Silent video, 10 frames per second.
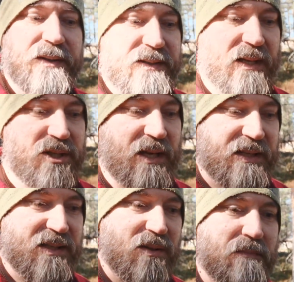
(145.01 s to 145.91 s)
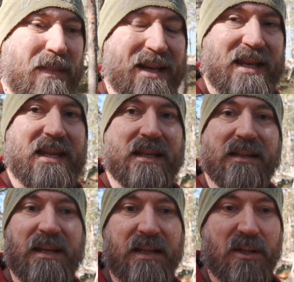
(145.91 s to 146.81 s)
such as money
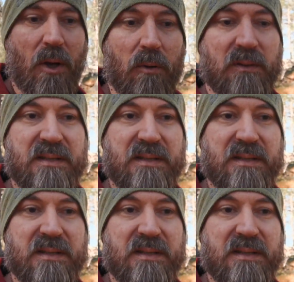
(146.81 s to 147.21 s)
and gold